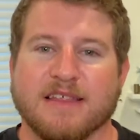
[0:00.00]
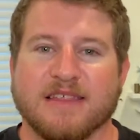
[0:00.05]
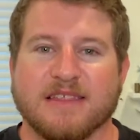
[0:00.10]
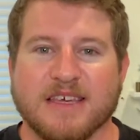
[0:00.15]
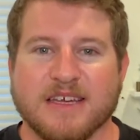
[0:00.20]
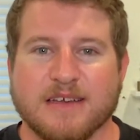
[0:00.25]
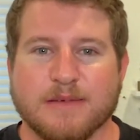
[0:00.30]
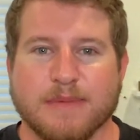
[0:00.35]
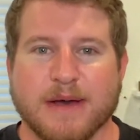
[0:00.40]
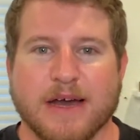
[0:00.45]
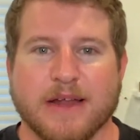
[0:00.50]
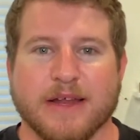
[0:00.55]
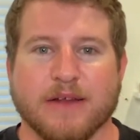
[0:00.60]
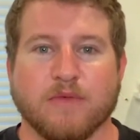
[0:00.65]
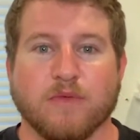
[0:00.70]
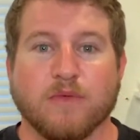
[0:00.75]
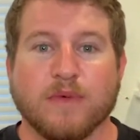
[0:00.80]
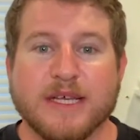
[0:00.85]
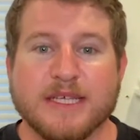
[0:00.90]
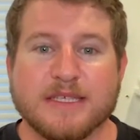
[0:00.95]
Think about it.
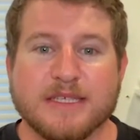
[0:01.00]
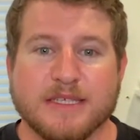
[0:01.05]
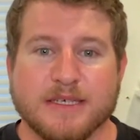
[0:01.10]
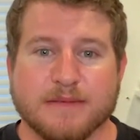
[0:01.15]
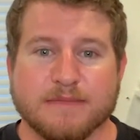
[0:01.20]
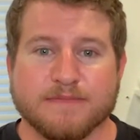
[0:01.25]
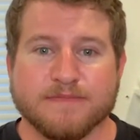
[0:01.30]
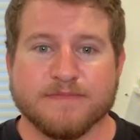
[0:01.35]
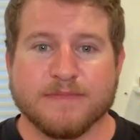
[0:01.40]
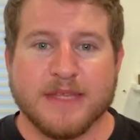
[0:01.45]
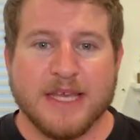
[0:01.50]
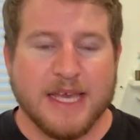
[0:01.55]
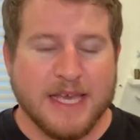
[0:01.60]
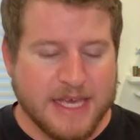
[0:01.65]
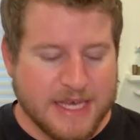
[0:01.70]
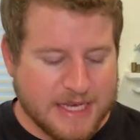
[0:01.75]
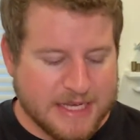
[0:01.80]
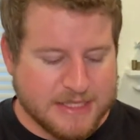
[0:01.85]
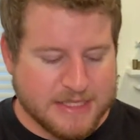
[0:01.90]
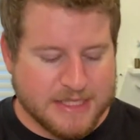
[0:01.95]
Wisdom
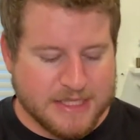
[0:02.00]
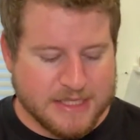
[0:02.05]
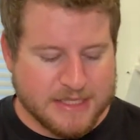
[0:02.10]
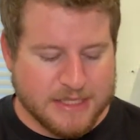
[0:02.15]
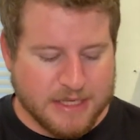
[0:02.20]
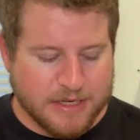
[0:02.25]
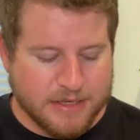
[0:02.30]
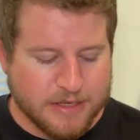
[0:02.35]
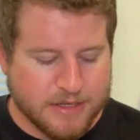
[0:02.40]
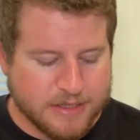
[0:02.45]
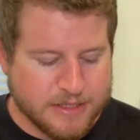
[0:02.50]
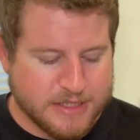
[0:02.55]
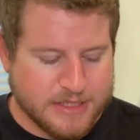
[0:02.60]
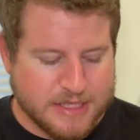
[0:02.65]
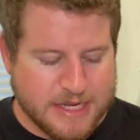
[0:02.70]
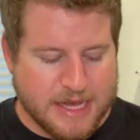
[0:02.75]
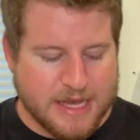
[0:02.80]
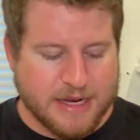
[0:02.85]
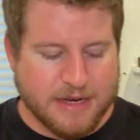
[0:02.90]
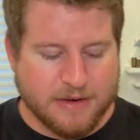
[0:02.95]
is this
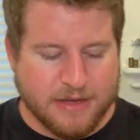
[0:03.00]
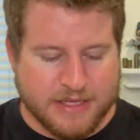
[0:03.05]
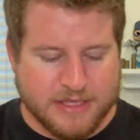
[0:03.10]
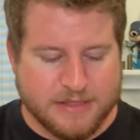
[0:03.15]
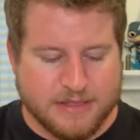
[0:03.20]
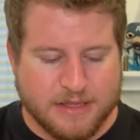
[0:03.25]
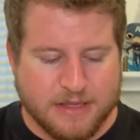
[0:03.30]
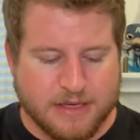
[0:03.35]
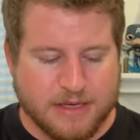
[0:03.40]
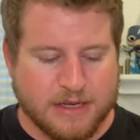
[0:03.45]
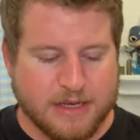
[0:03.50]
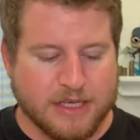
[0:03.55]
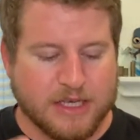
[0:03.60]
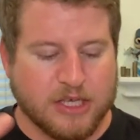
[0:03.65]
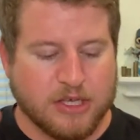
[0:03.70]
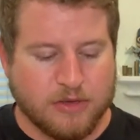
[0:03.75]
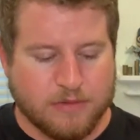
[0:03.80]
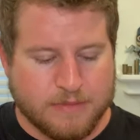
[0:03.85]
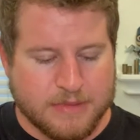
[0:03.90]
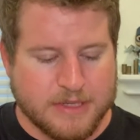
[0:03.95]

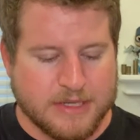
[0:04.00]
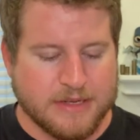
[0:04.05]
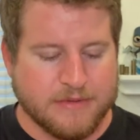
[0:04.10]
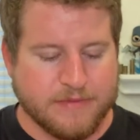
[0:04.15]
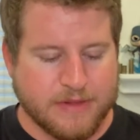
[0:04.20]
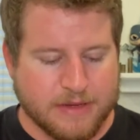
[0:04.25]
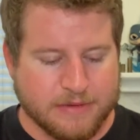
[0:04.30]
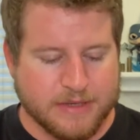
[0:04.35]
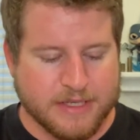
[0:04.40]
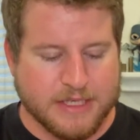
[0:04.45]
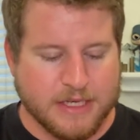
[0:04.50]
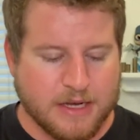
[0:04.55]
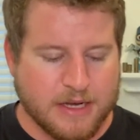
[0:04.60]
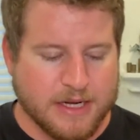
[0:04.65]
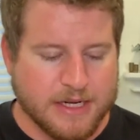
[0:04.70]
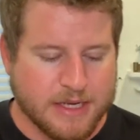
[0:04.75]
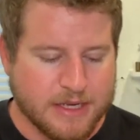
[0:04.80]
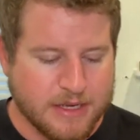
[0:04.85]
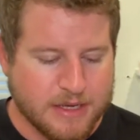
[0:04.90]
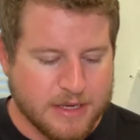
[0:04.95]
accumulative, like we
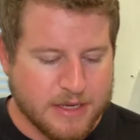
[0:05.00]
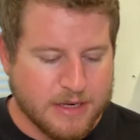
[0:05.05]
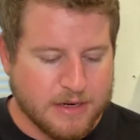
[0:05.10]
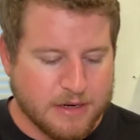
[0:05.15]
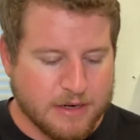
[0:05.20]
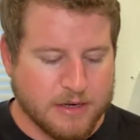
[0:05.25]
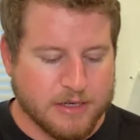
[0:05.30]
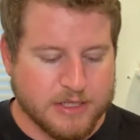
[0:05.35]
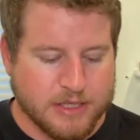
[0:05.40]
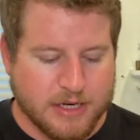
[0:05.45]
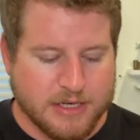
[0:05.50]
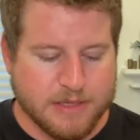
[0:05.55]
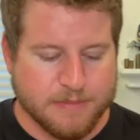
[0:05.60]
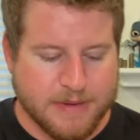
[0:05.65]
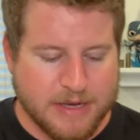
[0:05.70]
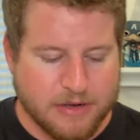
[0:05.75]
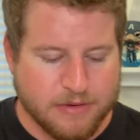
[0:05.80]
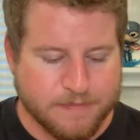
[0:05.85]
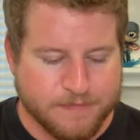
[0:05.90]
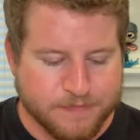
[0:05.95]
talked
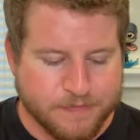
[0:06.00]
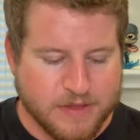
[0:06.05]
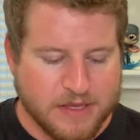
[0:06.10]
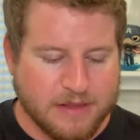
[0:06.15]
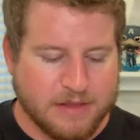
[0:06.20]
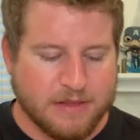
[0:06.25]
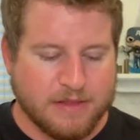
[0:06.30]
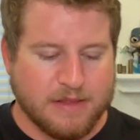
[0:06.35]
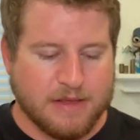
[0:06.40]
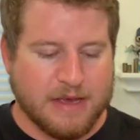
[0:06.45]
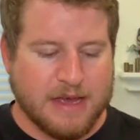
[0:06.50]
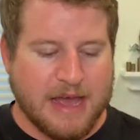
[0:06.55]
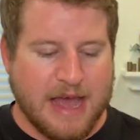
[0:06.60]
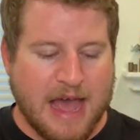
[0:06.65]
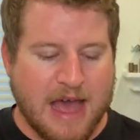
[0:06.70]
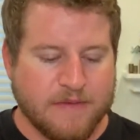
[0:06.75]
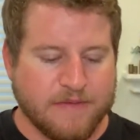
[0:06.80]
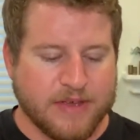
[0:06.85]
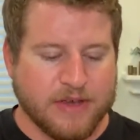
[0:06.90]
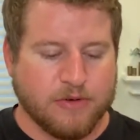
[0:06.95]
about, the
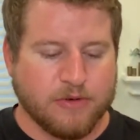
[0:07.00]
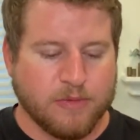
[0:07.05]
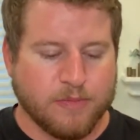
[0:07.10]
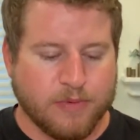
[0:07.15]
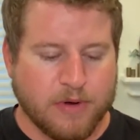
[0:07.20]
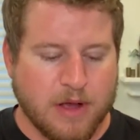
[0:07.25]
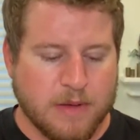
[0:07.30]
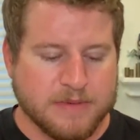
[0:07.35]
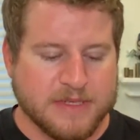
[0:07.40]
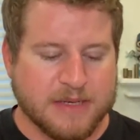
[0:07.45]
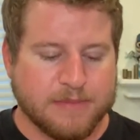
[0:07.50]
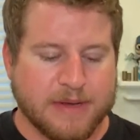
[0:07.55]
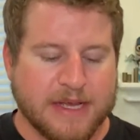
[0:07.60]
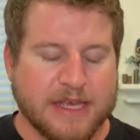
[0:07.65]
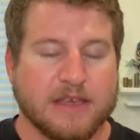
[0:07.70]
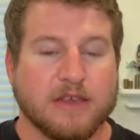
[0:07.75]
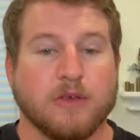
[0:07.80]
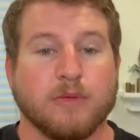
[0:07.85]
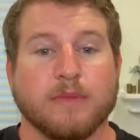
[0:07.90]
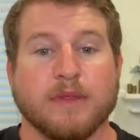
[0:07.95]
having or prompted by
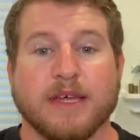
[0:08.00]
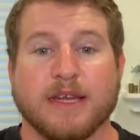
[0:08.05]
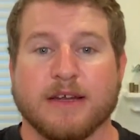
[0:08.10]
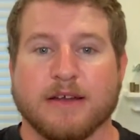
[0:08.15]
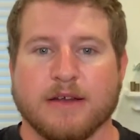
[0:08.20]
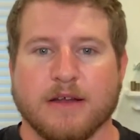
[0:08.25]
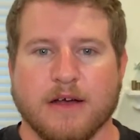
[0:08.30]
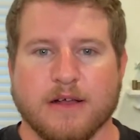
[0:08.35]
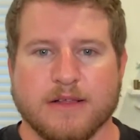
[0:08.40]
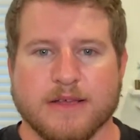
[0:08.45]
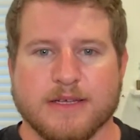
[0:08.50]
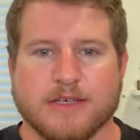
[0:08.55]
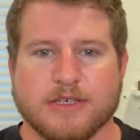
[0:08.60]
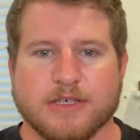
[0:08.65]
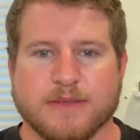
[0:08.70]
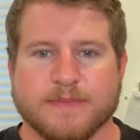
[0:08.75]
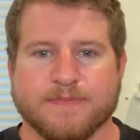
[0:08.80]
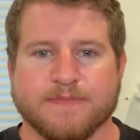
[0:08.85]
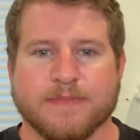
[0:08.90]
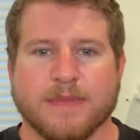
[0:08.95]
accumulated knowledge.